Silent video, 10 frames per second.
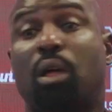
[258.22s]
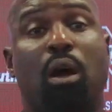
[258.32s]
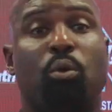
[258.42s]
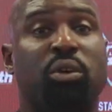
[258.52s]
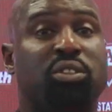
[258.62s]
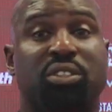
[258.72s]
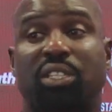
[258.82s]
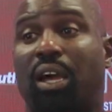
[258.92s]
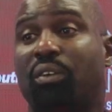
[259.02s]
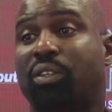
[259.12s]
No, we'll just
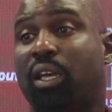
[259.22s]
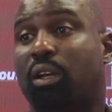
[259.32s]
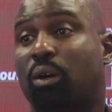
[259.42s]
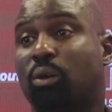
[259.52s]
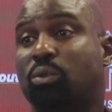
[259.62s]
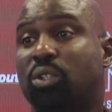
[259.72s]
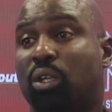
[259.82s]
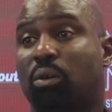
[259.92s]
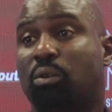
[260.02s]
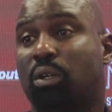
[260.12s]
see how everything goes, you
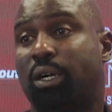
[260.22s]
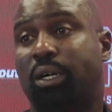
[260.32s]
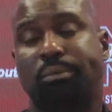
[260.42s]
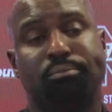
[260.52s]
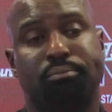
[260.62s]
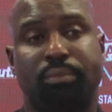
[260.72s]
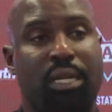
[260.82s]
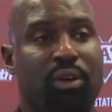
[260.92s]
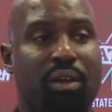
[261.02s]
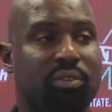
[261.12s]
know. I
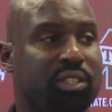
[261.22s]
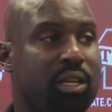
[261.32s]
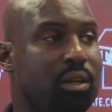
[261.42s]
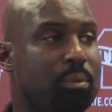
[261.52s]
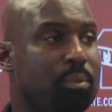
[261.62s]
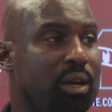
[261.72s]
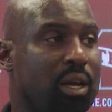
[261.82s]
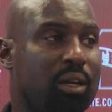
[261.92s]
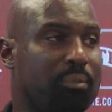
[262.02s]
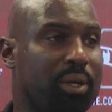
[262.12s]
don't have a set number.
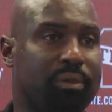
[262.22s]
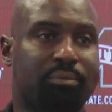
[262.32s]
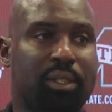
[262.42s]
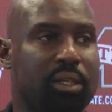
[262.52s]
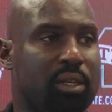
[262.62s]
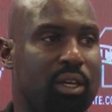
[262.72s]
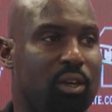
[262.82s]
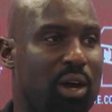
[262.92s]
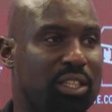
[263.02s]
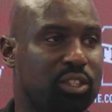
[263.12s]
I mean, you
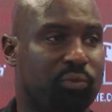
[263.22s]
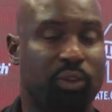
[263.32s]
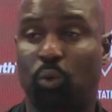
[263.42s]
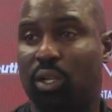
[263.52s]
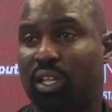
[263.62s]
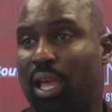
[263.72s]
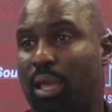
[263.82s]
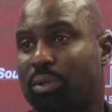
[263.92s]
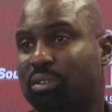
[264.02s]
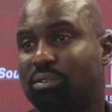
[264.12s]
know, I just flow with the
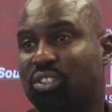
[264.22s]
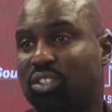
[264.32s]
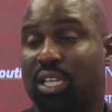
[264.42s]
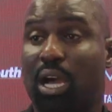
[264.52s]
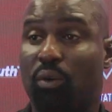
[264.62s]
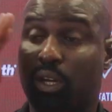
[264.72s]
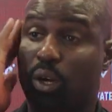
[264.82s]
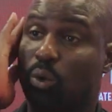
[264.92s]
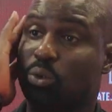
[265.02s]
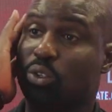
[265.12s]
game and just see how it
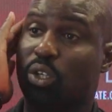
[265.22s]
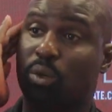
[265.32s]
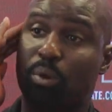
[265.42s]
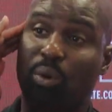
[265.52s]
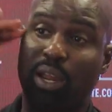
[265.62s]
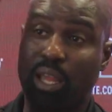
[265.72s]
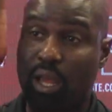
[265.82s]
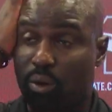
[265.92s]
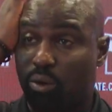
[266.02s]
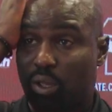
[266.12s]
goes, you know. But right
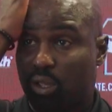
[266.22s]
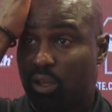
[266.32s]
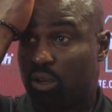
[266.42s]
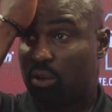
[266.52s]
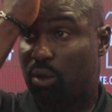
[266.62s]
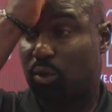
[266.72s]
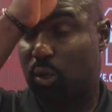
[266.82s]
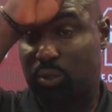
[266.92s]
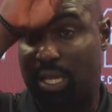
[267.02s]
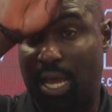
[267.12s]
now, you know,
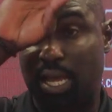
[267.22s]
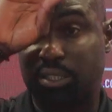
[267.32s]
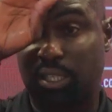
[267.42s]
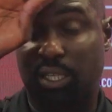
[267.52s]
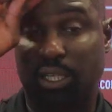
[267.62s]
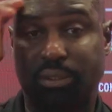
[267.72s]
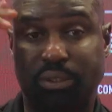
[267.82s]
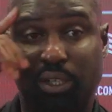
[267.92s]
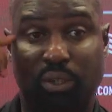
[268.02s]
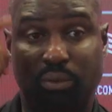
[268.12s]
those guys,
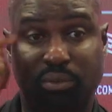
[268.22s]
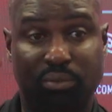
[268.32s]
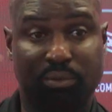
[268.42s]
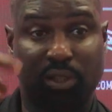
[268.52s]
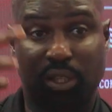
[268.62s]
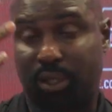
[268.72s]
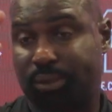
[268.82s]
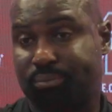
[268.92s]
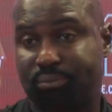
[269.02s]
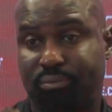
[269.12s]
you know,
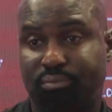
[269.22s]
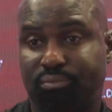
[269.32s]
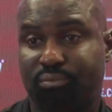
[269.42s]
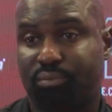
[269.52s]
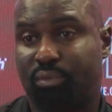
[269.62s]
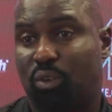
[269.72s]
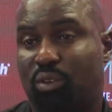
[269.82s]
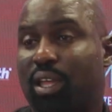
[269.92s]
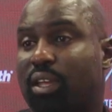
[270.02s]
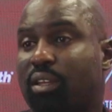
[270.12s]

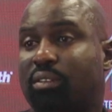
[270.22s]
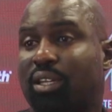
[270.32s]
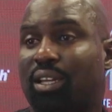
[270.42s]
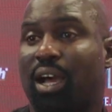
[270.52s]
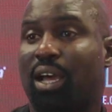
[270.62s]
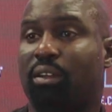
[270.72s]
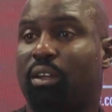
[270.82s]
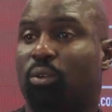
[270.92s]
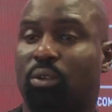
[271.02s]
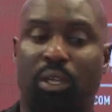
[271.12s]
Nick and Kylan,
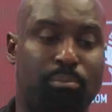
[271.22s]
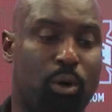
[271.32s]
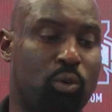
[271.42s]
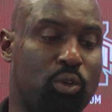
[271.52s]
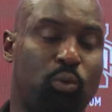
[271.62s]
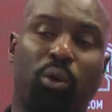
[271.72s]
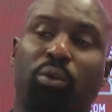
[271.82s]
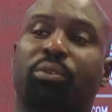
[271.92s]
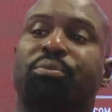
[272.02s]
they're going to get bulk of the work.